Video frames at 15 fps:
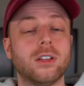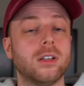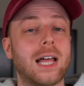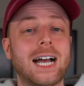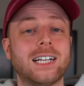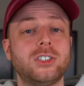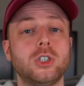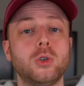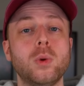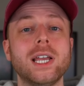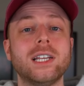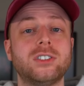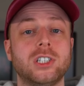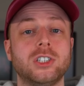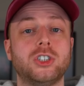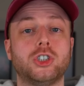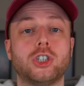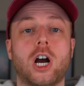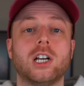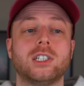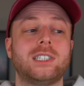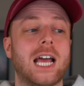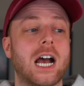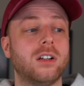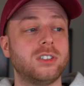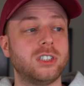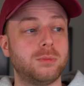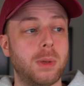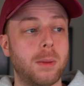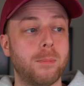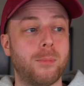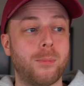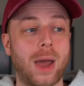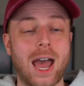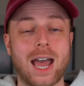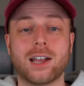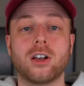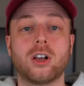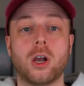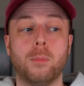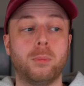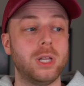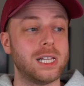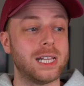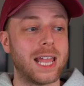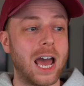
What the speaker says: the last 2 weeks since Josh Downs has been back completely